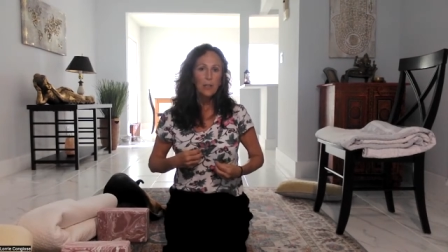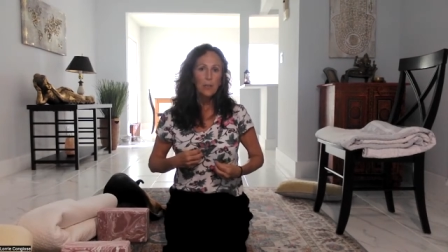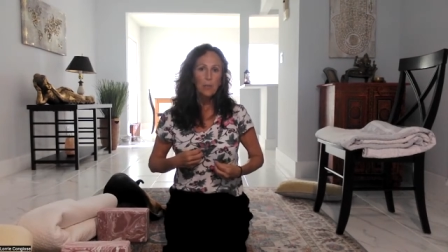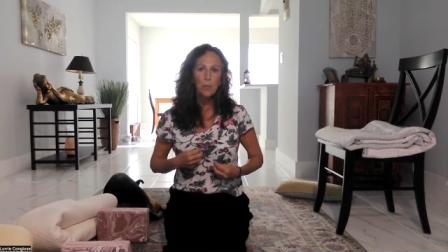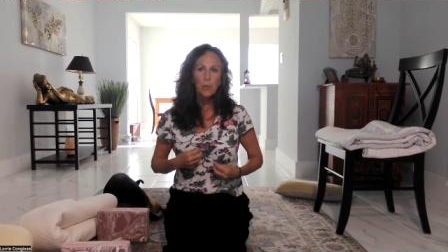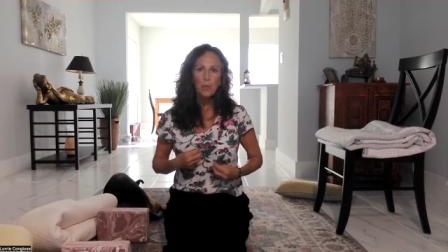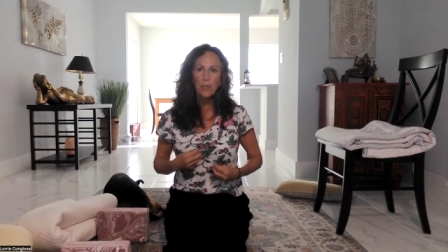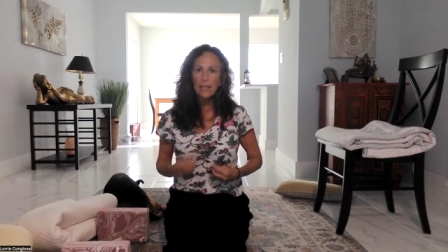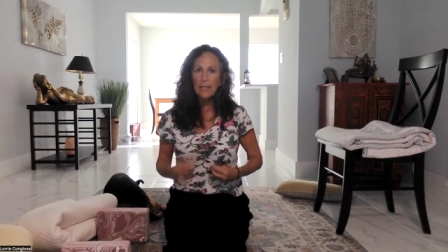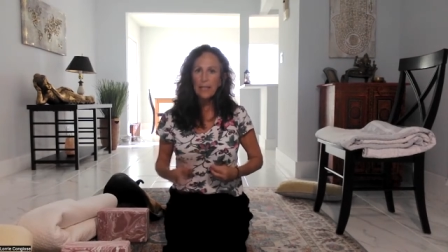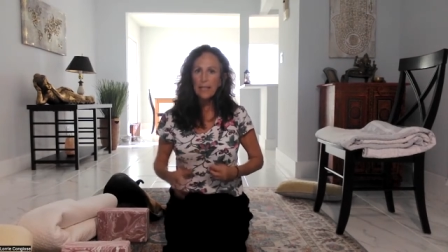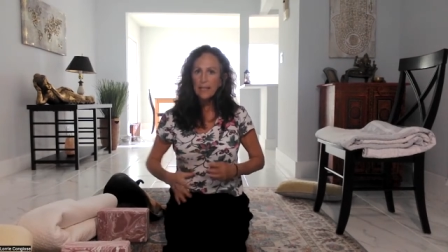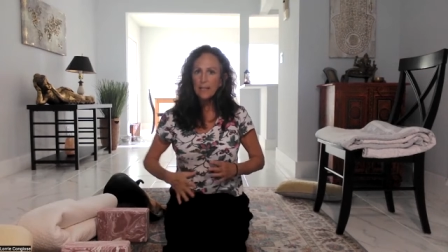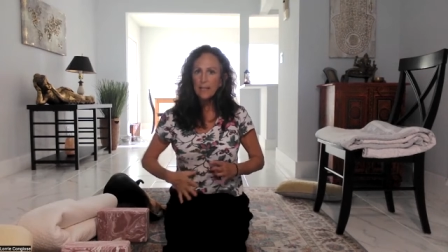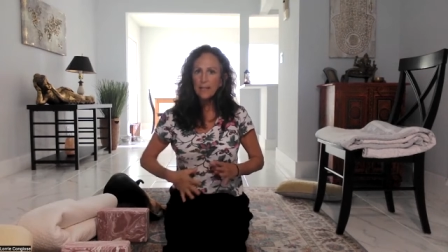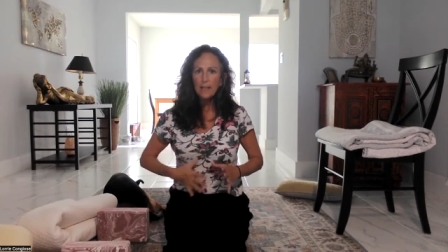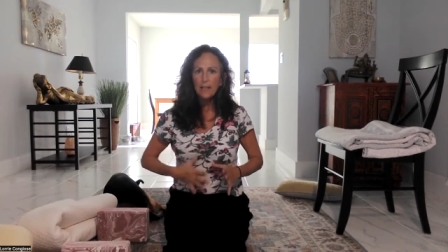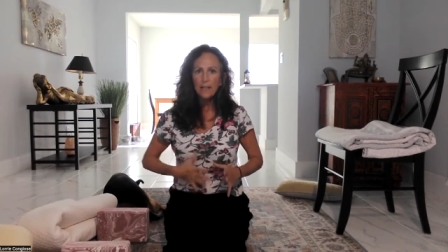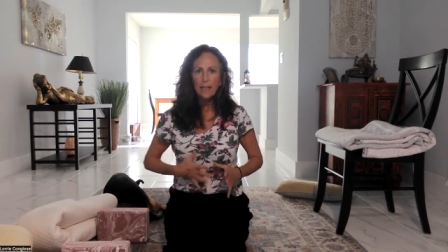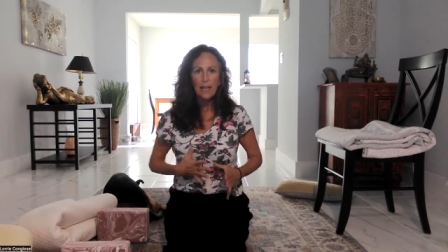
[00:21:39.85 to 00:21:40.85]

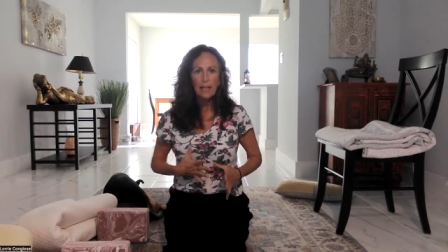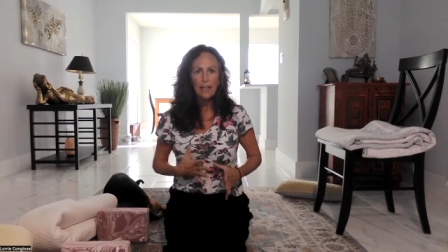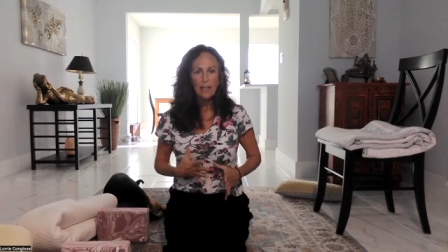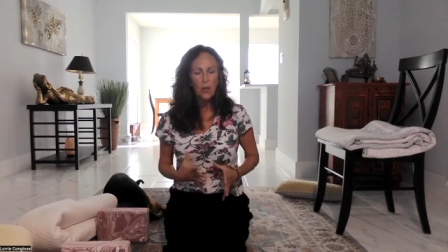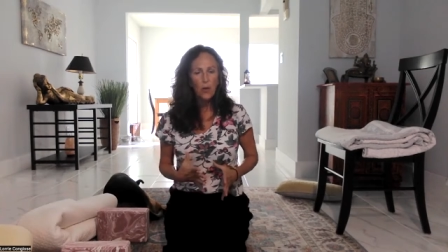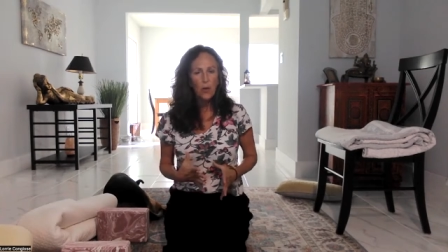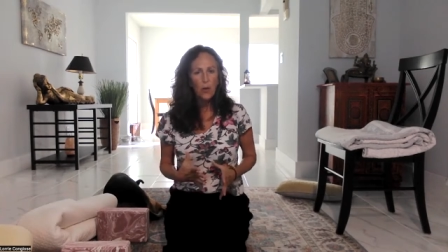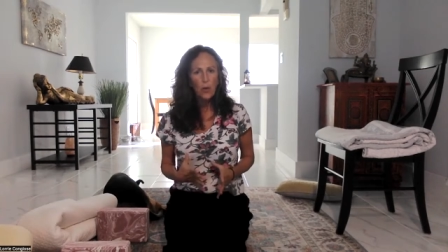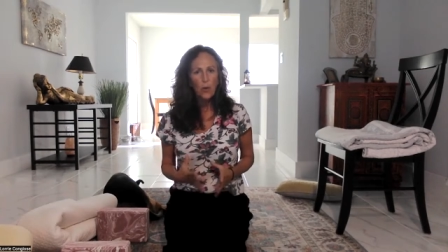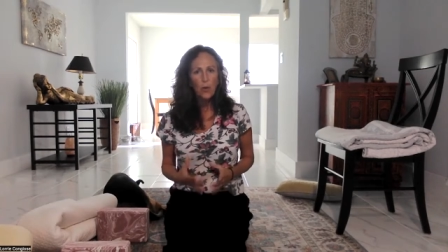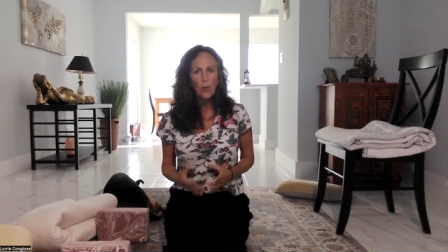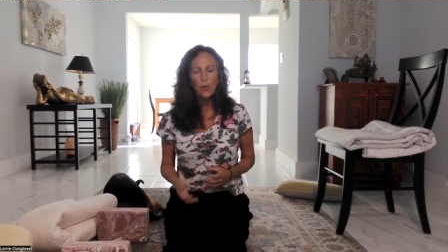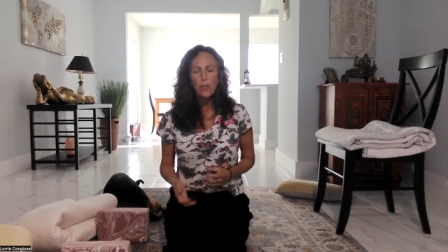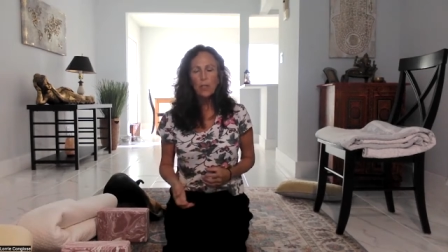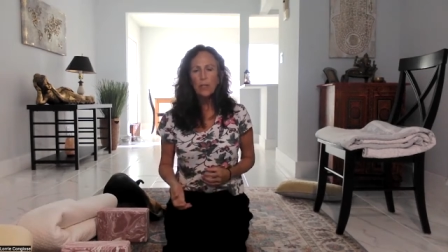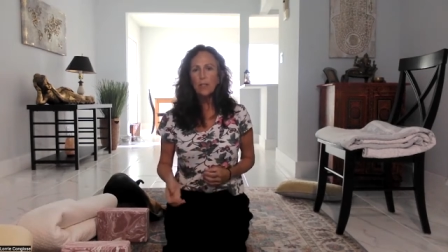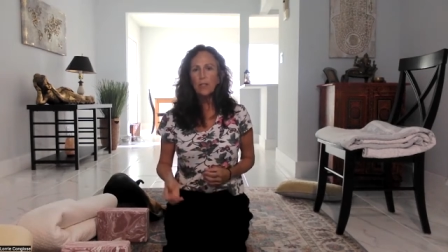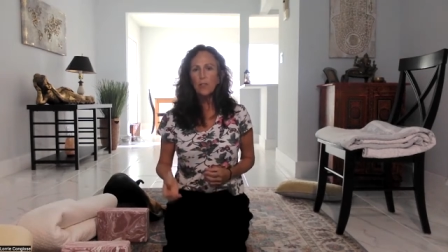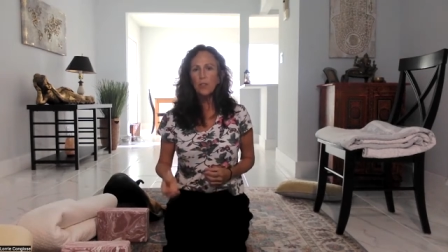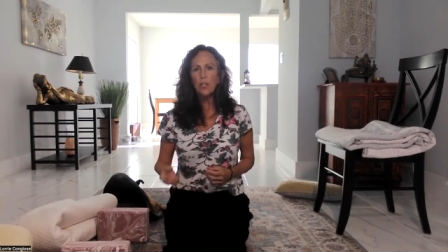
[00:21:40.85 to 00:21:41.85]
released and let go,
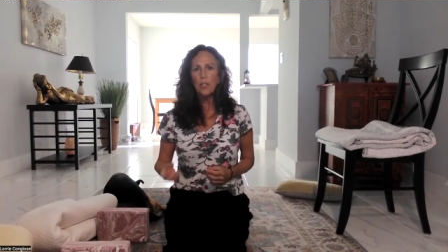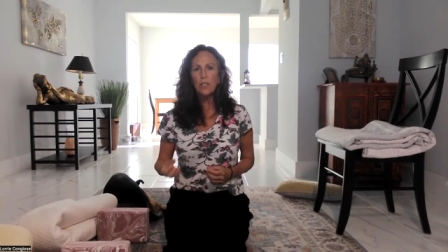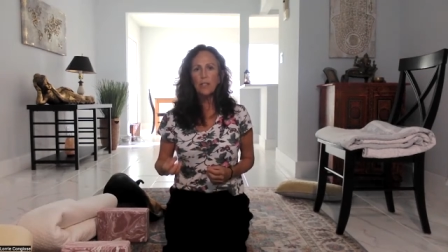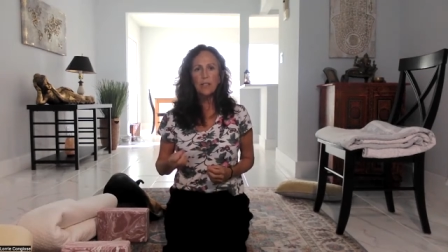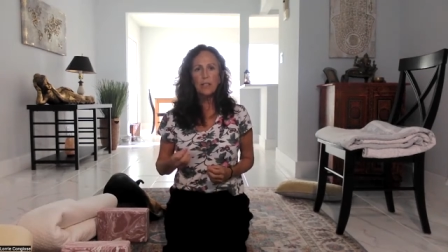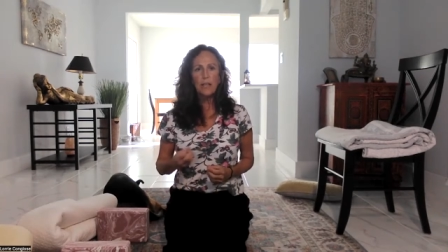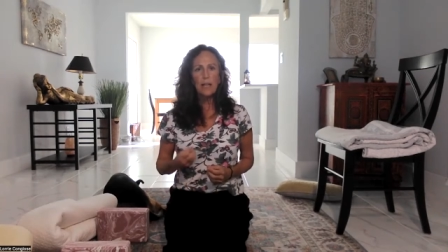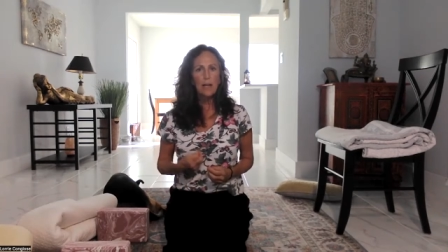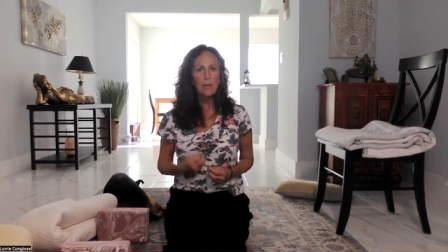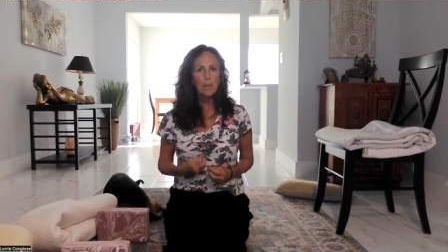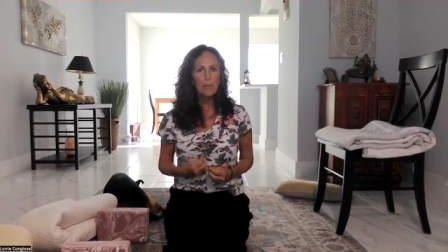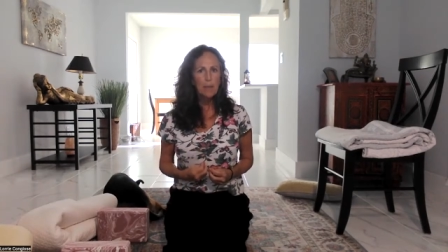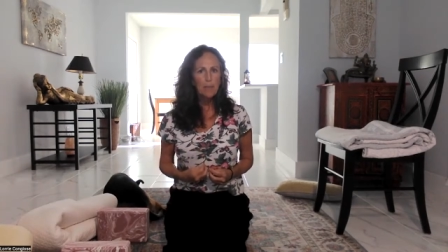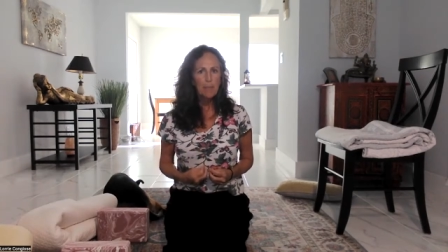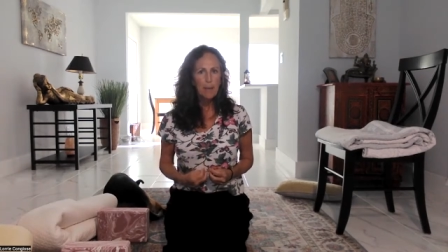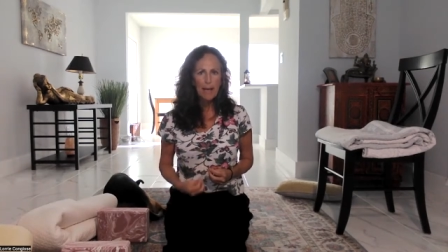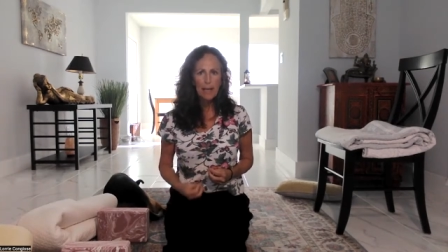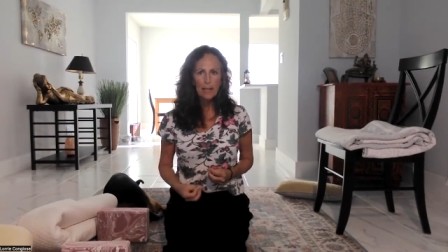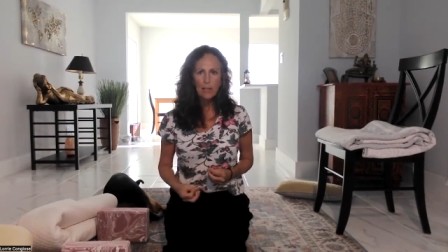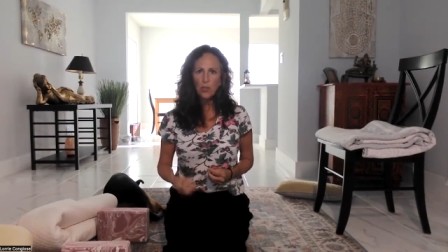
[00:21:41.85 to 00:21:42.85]
just coming
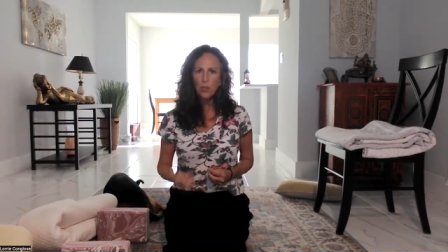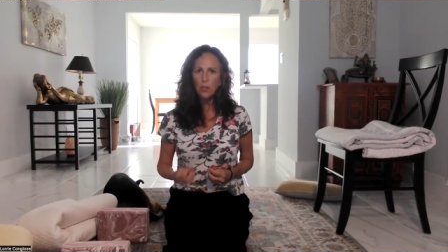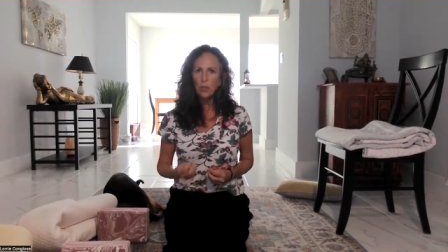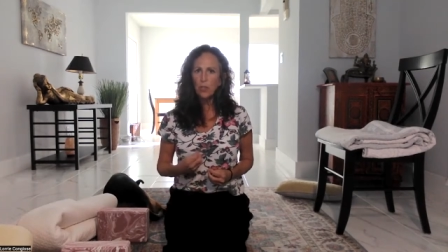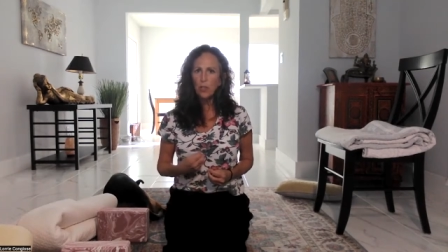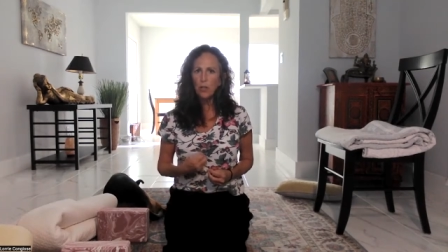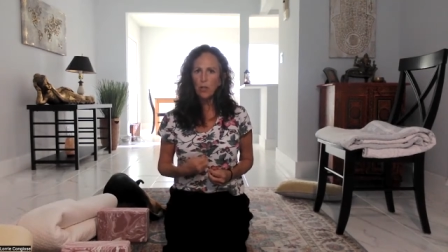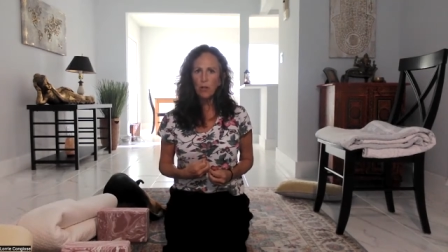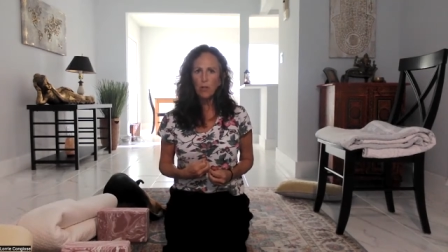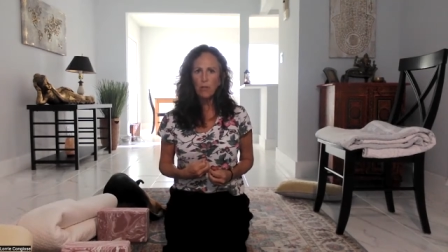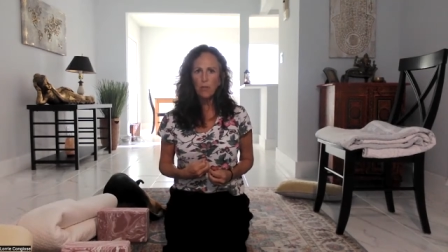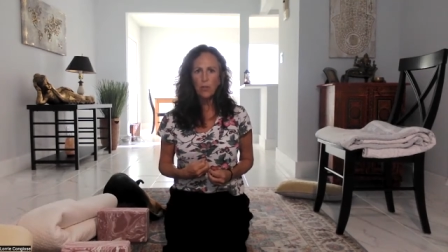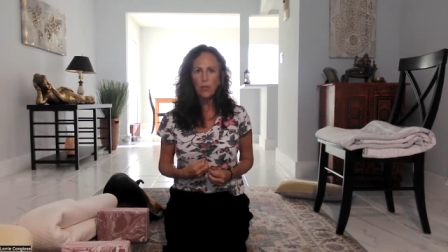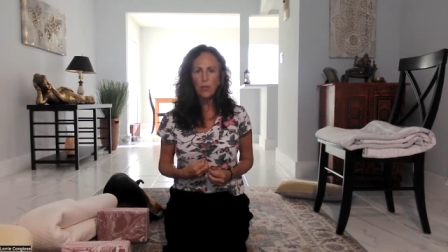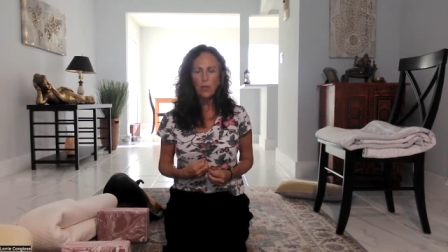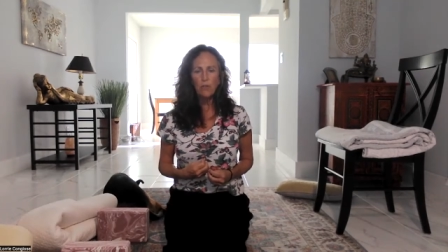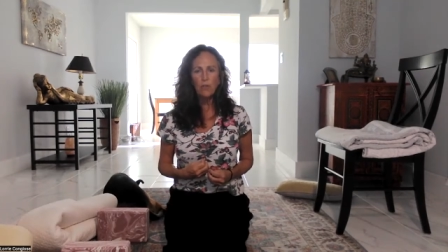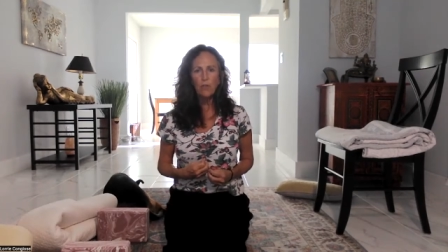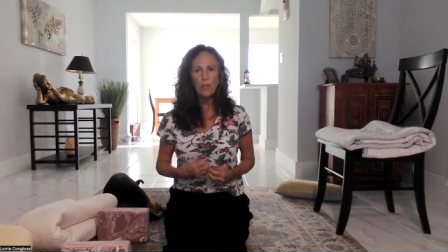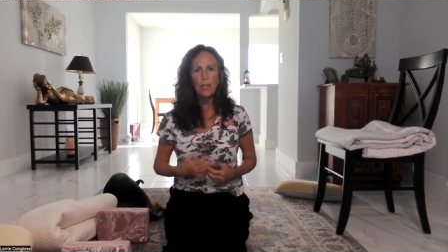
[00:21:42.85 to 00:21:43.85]
back to it over and
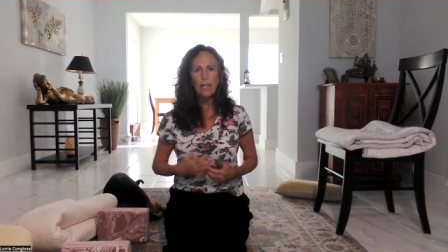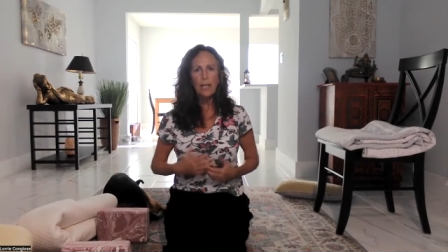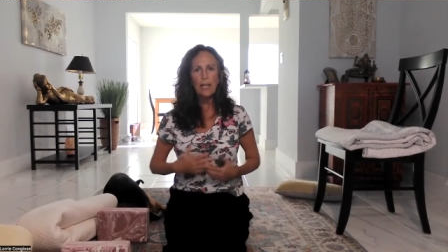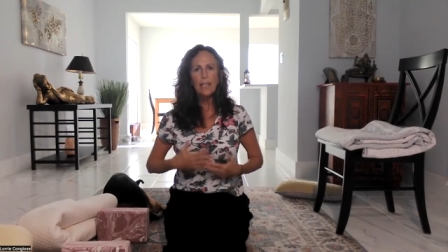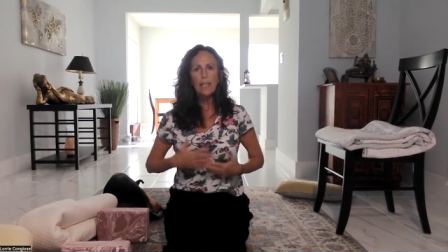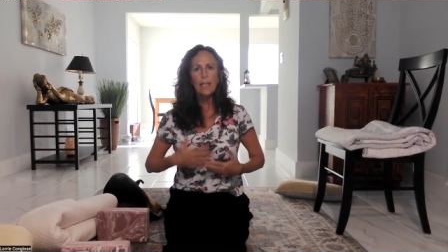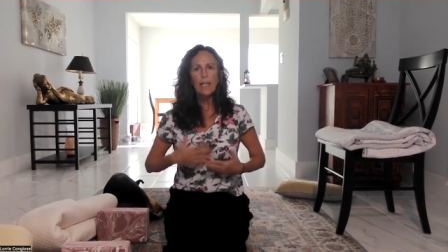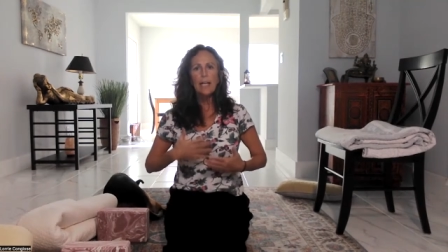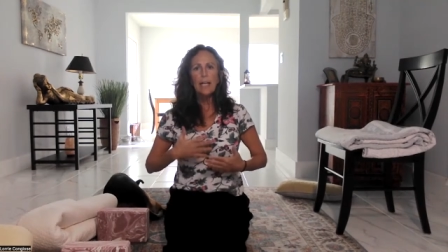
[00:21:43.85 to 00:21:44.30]
over again,